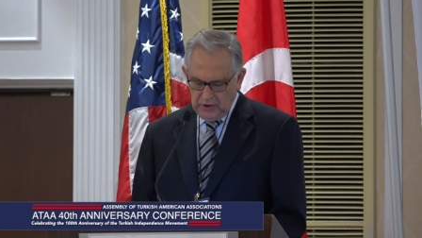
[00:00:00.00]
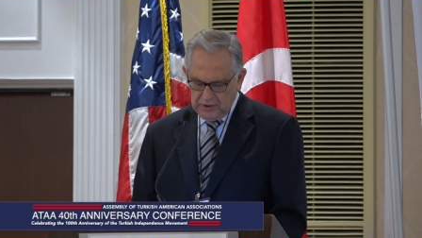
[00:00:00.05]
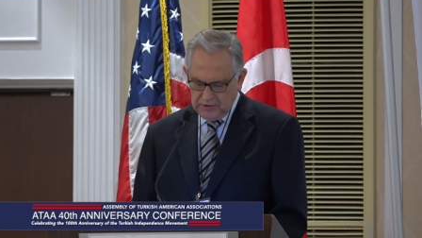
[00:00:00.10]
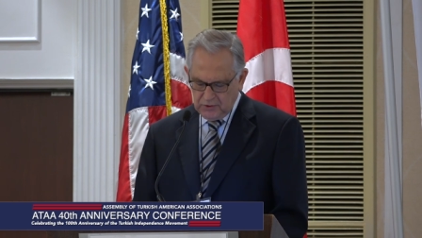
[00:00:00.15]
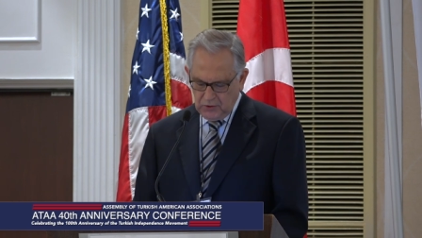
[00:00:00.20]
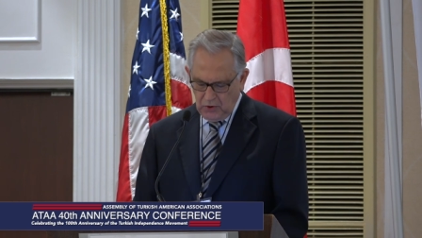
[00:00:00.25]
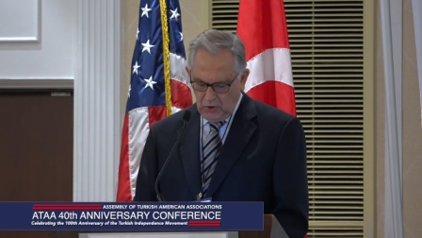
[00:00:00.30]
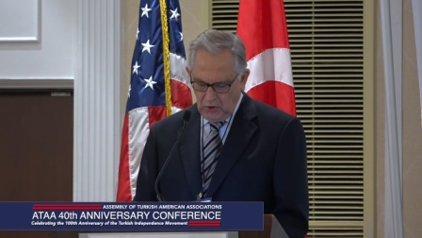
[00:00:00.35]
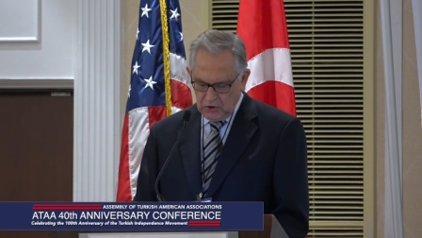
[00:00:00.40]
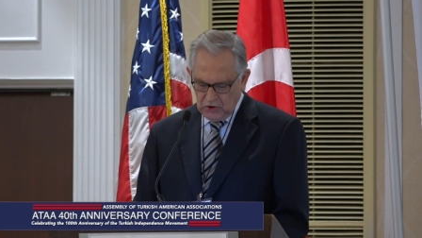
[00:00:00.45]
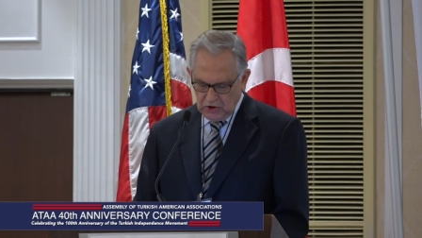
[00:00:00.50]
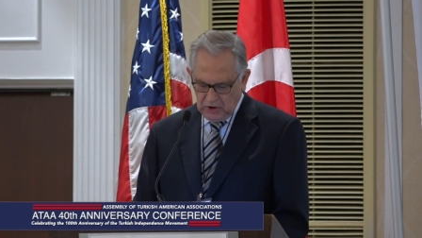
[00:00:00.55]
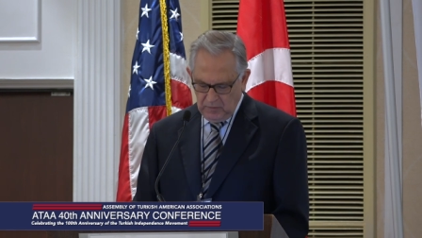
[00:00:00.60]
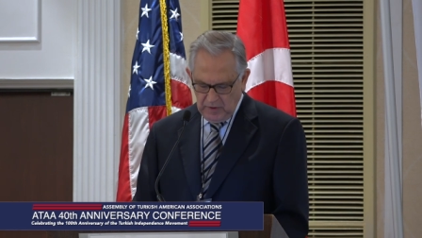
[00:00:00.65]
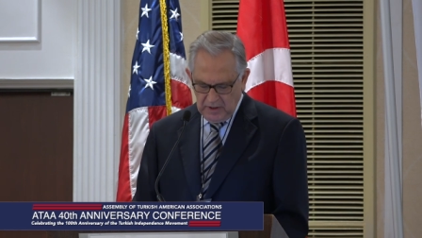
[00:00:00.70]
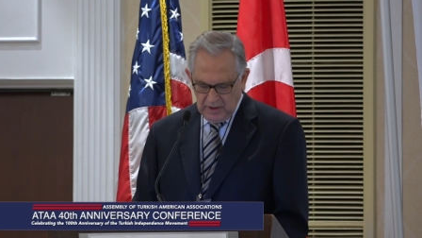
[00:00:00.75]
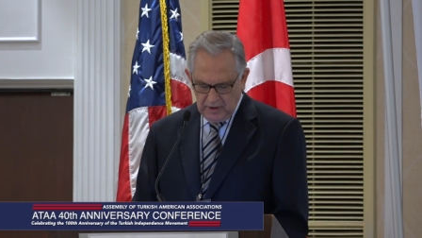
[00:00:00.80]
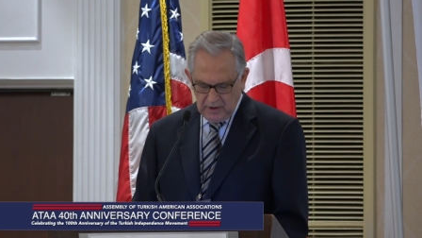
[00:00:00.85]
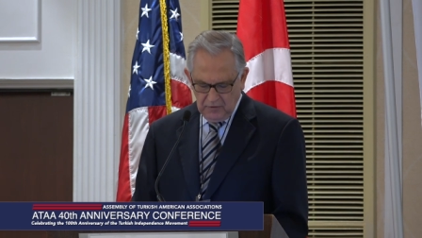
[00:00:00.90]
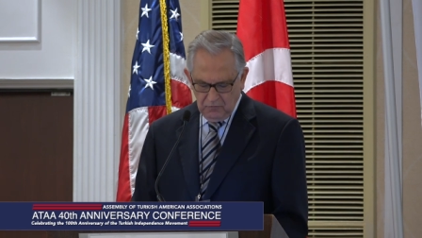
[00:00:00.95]
its
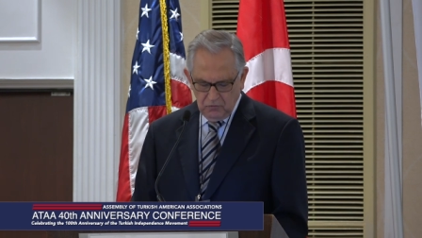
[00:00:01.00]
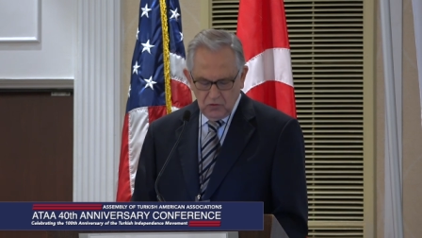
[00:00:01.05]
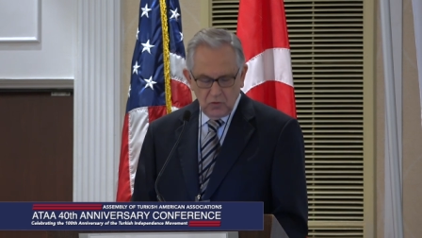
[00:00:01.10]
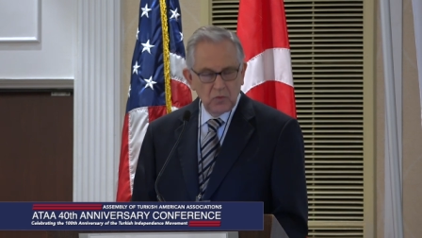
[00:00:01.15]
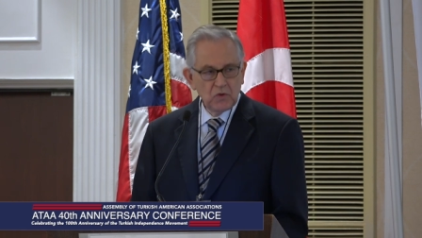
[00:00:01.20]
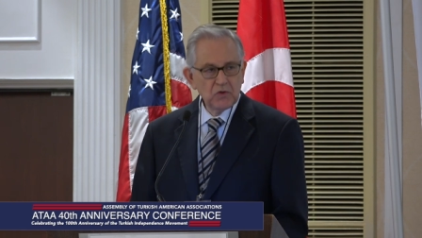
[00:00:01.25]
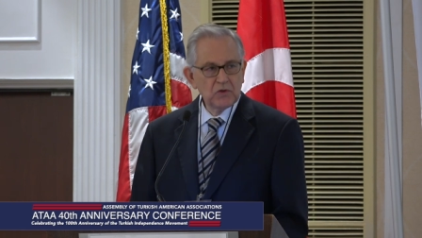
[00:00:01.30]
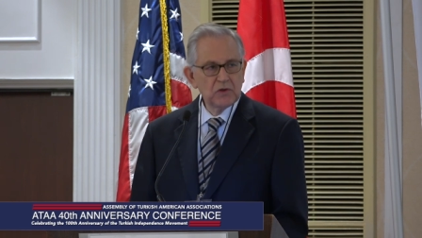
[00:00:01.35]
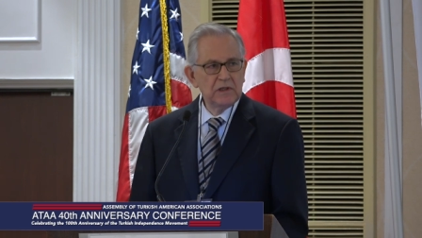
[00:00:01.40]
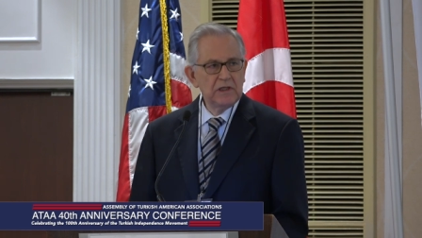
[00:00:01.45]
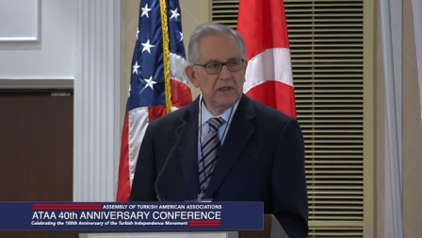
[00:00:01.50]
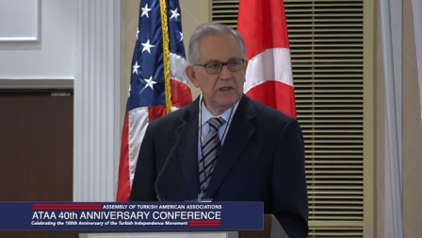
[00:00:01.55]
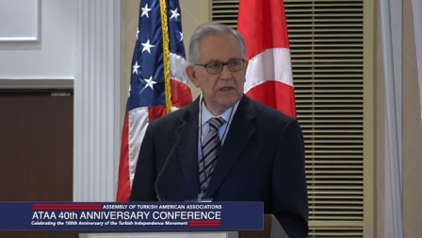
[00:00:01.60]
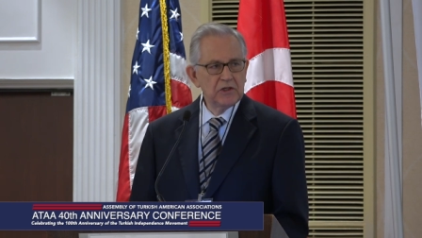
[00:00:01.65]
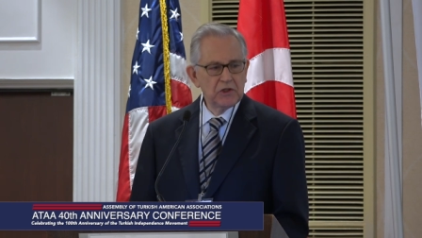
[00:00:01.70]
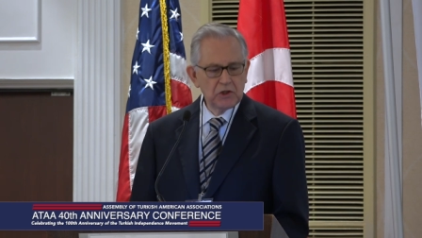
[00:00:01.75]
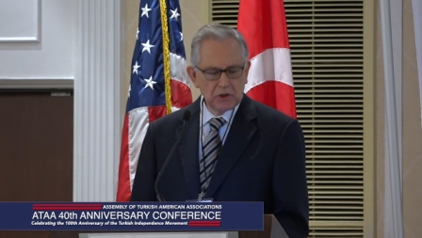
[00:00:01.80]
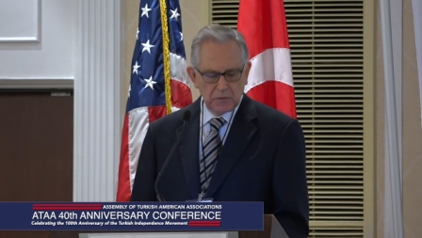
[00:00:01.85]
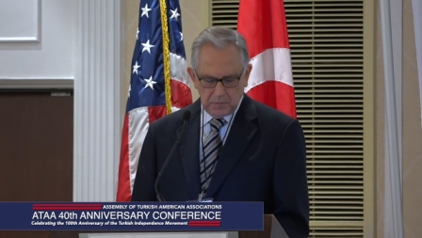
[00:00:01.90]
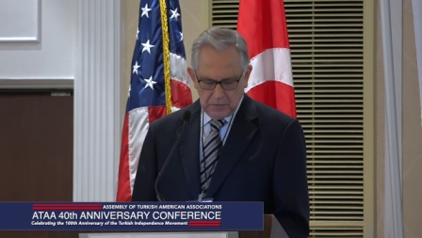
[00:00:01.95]
Turkish-American Women's
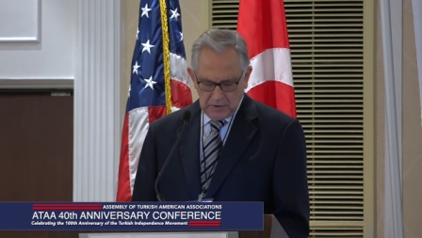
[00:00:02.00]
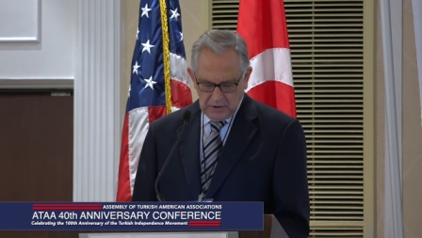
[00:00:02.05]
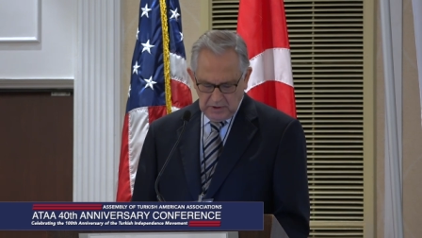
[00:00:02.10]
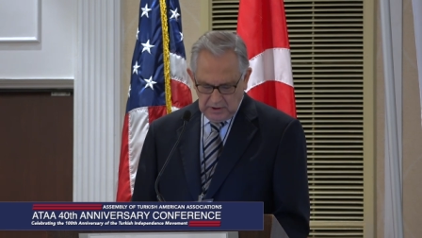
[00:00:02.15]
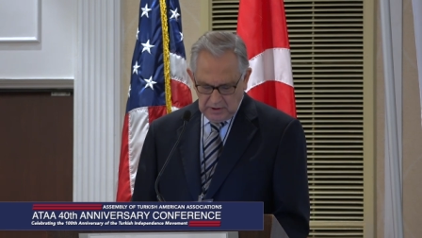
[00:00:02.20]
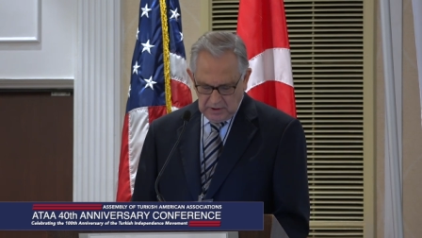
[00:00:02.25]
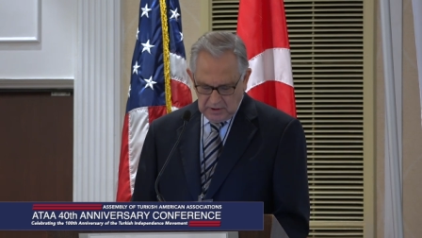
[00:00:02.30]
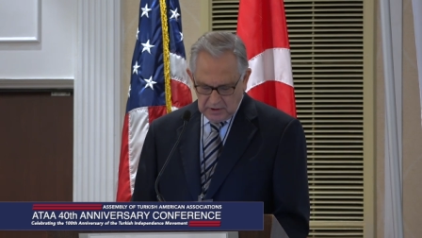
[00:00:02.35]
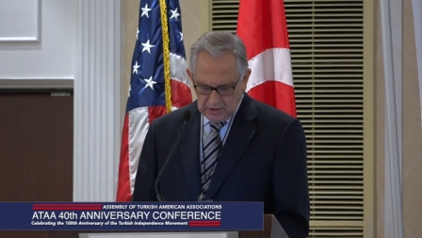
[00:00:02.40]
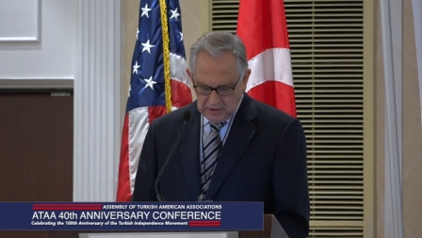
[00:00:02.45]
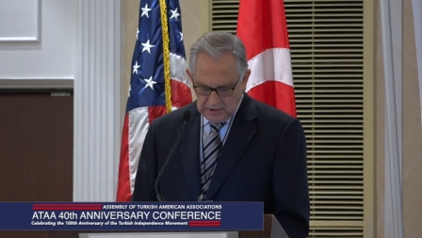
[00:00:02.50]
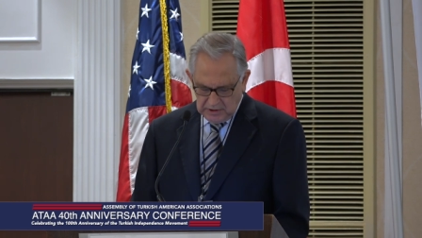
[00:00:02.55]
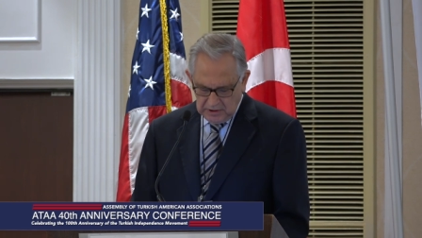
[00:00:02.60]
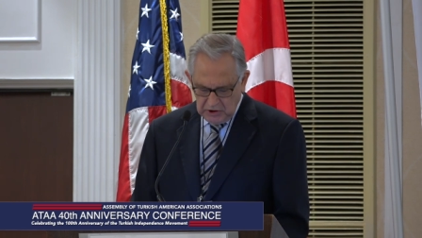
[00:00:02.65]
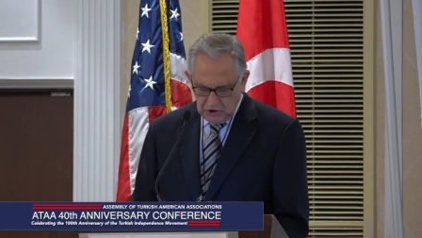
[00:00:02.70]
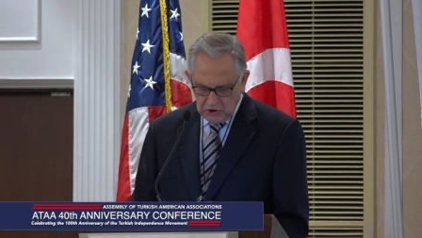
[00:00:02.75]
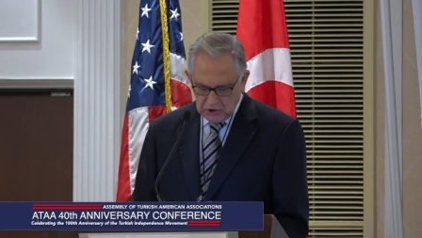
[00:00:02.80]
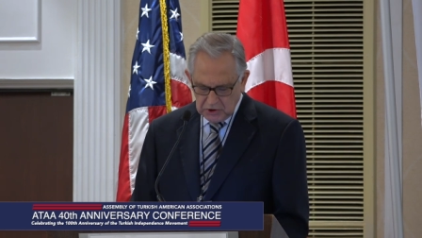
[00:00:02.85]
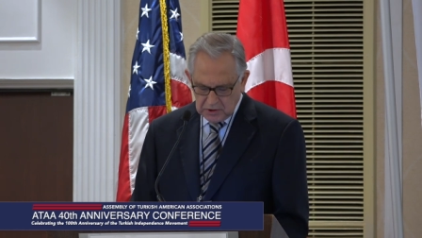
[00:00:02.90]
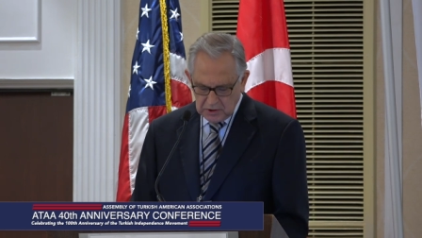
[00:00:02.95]
Leadership
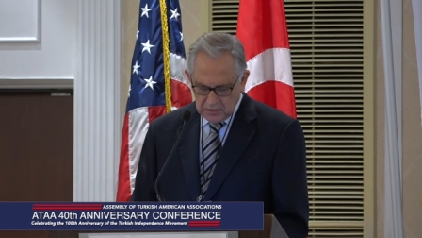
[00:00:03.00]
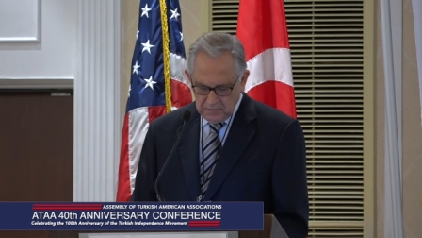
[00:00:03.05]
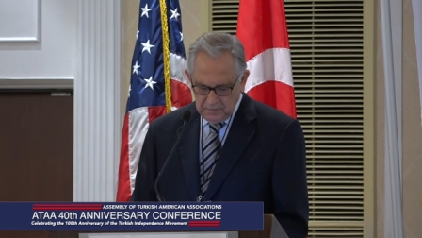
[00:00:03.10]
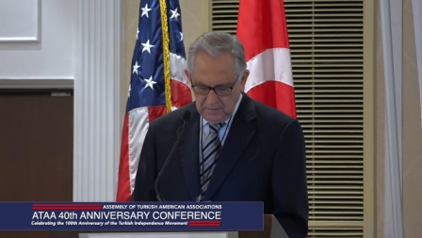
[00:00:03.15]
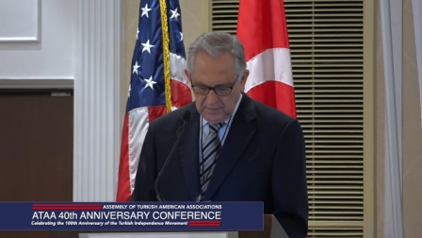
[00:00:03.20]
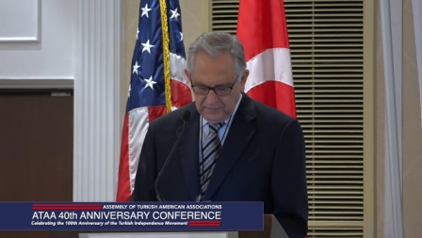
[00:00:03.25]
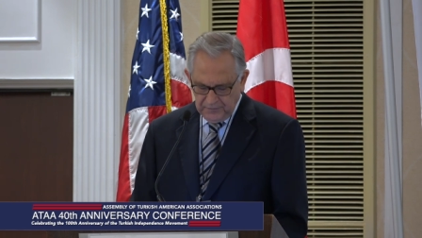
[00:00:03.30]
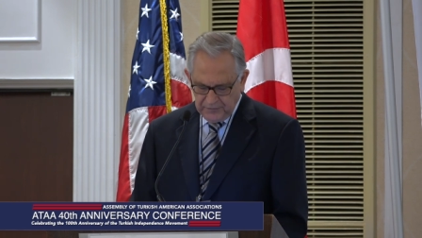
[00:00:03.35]
Initiative,